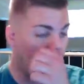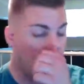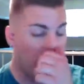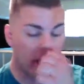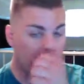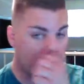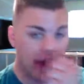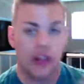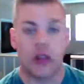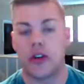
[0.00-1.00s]
Not a
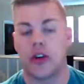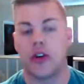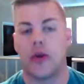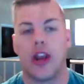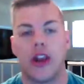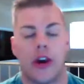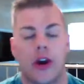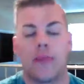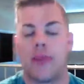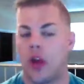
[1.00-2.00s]
bad little return rate
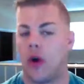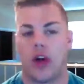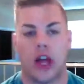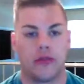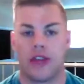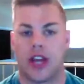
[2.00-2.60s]
here. A